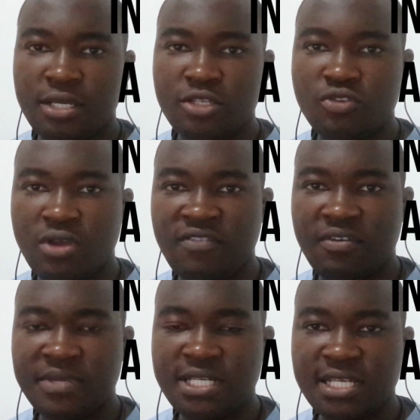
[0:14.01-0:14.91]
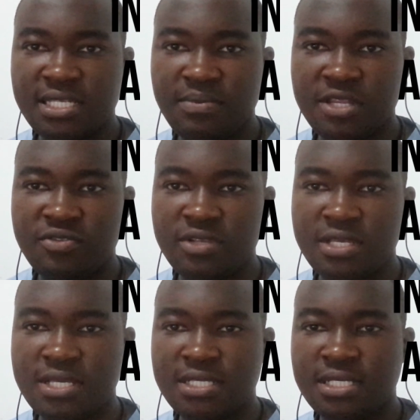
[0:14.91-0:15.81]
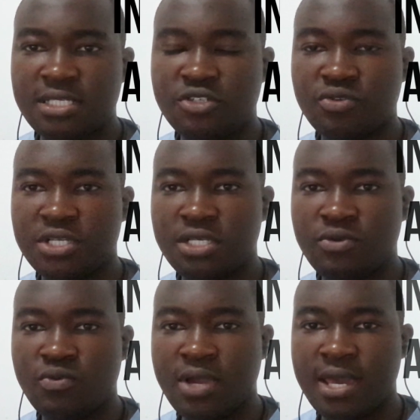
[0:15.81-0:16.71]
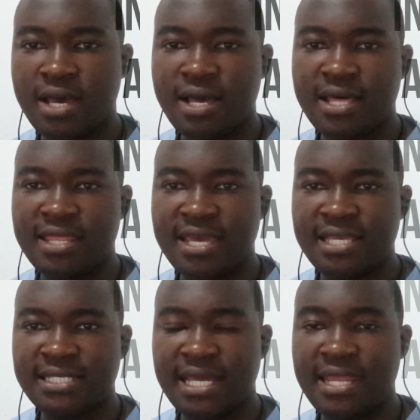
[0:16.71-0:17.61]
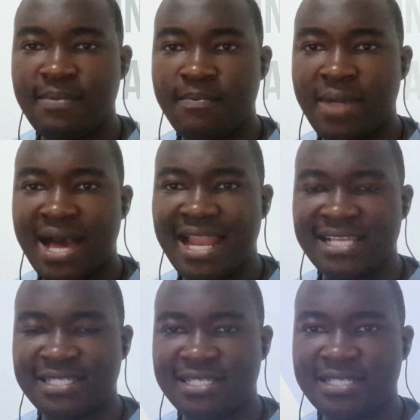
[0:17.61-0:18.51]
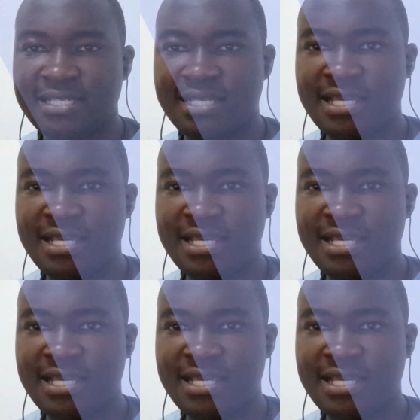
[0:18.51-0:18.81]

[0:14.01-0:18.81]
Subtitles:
So information asymmetry is a situation where there is an imbalance